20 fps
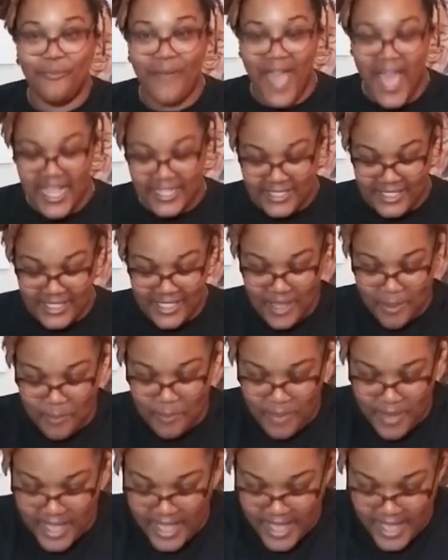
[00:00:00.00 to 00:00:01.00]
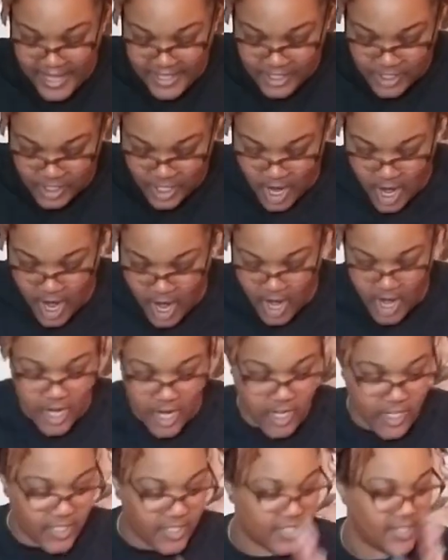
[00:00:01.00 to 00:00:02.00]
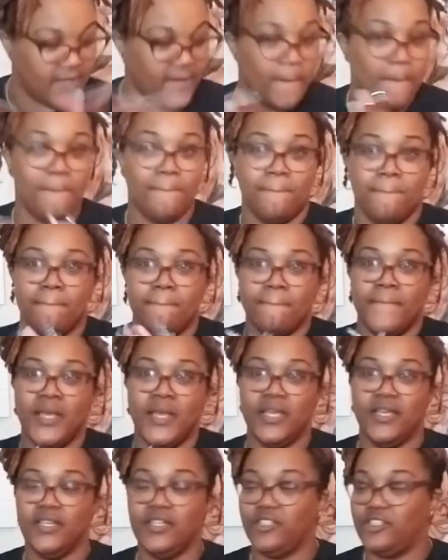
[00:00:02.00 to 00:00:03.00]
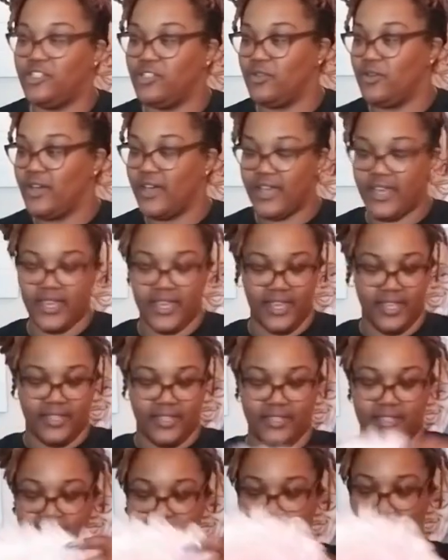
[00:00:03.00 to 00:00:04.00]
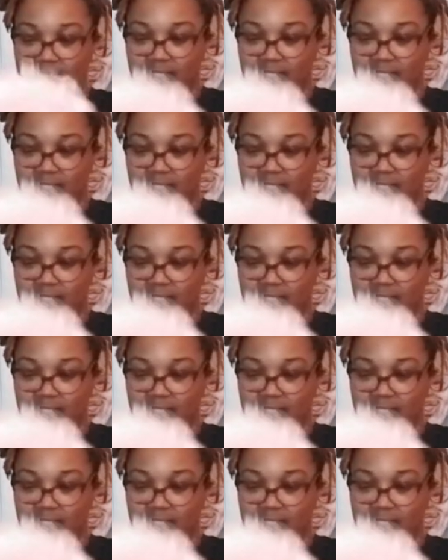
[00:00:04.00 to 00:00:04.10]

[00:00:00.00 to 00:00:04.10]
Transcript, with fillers: Imagine the pictures. Good choice.